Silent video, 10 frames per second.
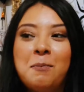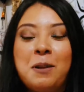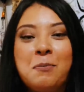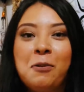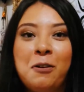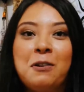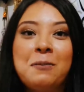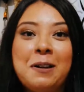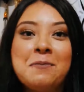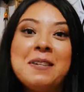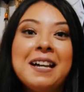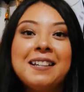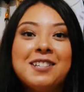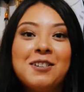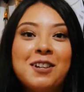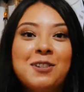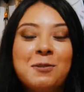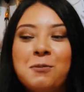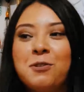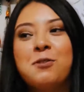people are around me. I still get
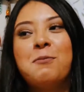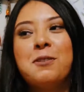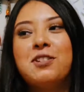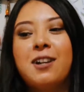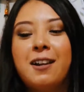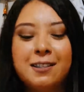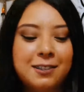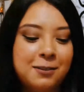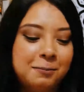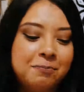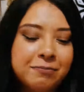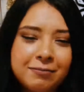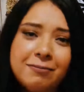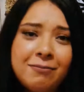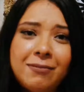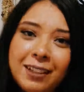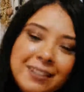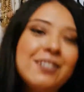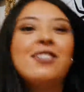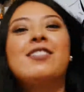super, super shy. So
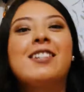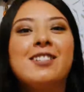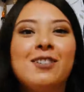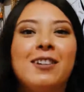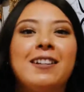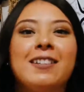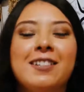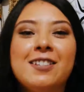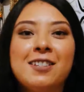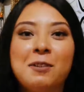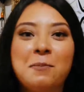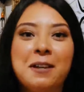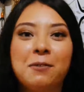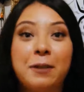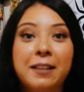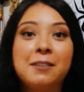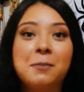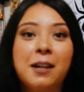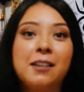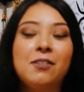let's just get started this is gonna be a
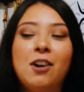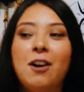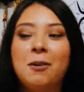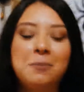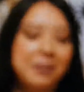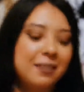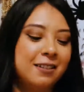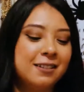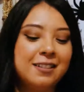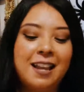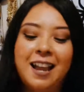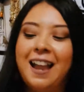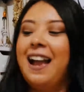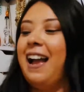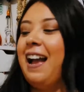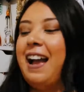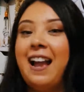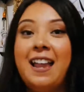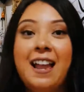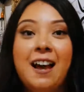random kind of haul because
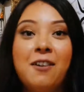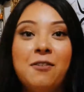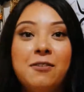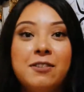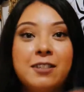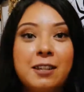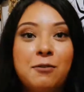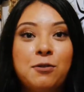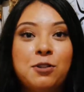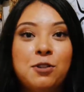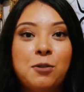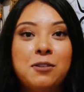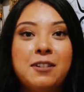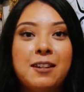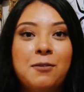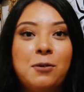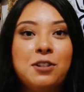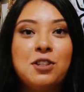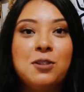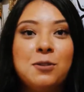I have several stores that I
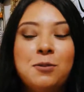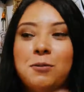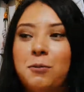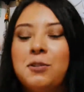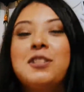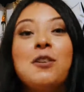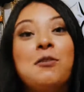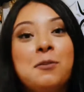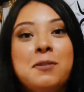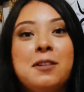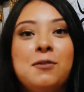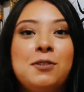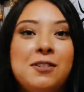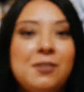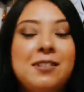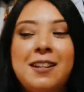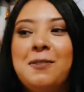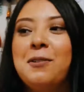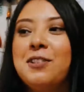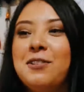went to well stuff from several stores that I
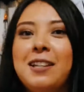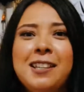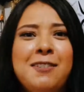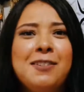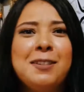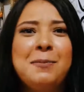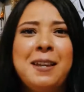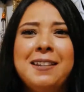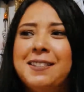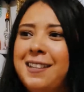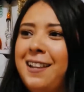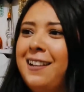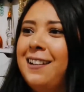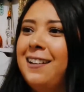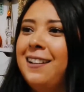went to I can't even speak see